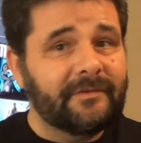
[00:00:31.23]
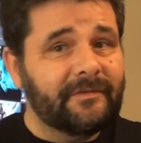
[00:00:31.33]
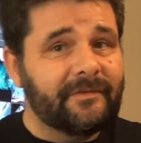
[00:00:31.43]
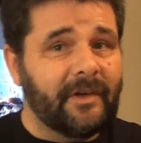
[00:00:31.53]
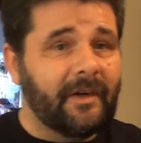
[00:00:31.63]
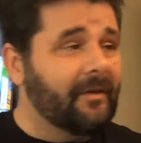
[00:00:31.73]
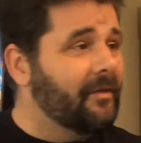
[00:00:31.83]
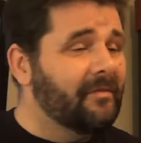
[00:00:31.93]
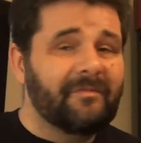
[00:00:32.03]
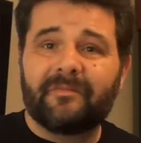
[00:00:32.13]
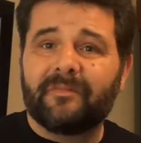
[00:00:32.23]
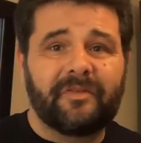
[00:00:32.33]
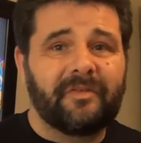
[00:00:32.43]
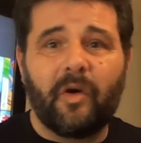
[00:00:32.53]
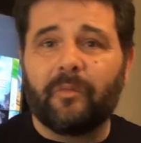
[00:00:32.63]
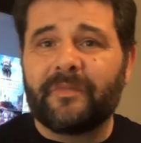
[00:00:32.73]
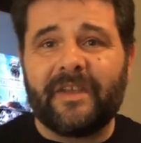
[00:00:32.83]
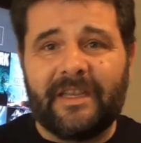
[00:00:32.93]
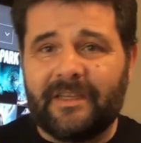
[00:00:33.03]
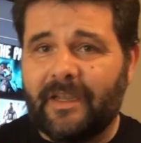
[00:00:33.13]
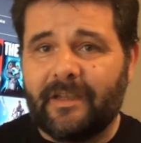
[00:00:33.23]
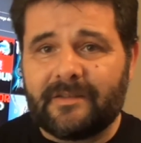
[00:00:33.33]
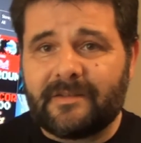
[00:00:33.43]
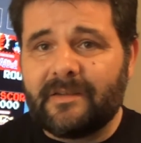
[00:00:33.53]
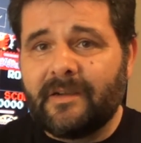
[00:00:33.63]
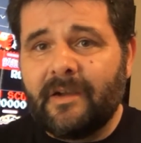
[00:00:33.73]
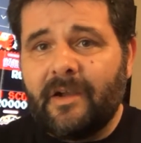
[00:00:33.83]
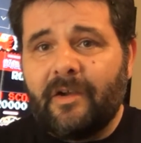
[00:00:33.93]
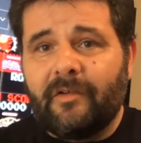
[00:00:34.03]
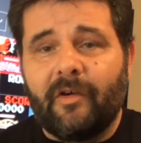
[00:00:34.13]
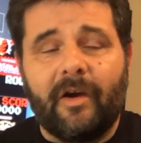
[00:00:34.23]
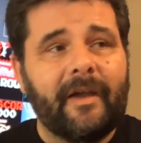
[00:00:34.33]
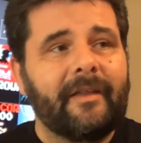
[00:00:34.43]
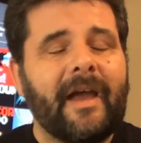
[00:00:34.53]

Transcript: for fourteen years, right?